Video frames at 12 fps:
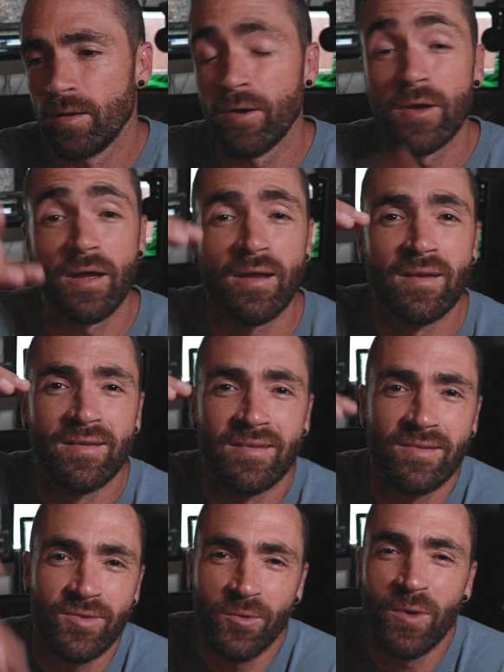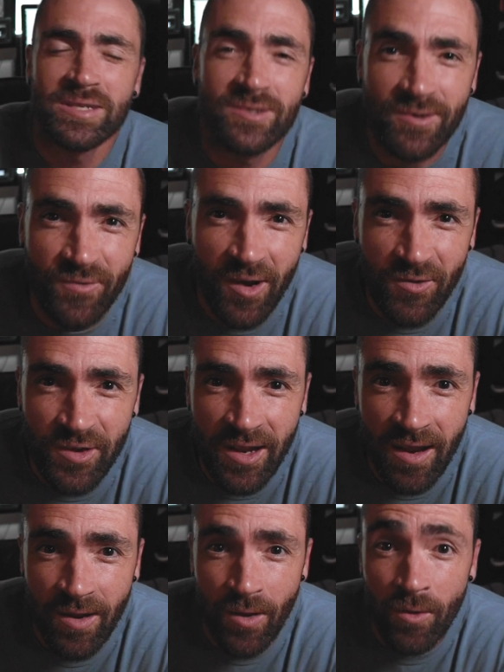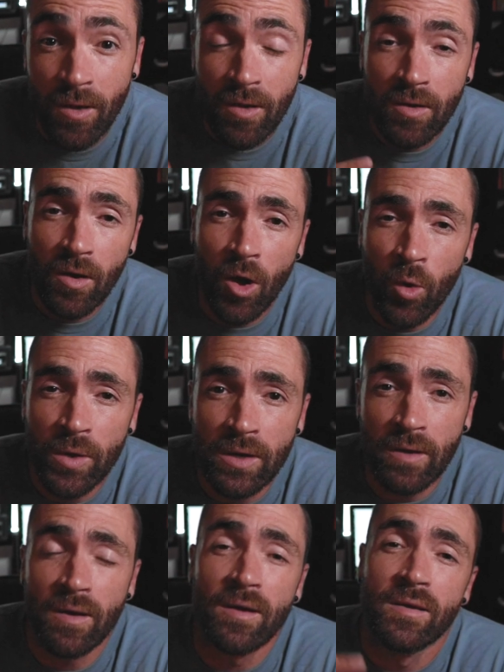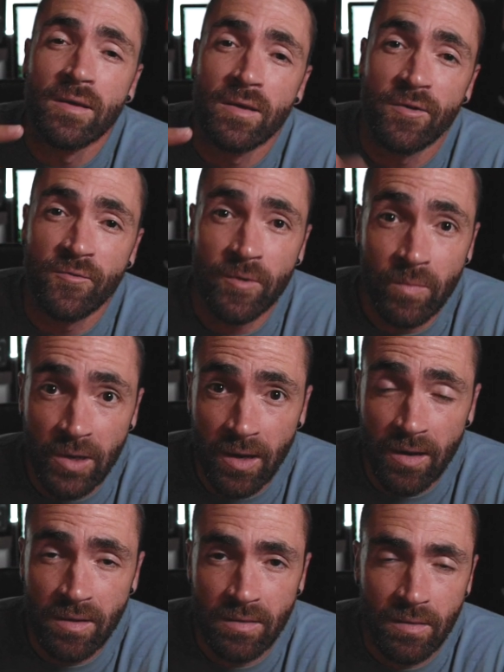Okay, the Western Velvet Gecko, Oedura fimbria,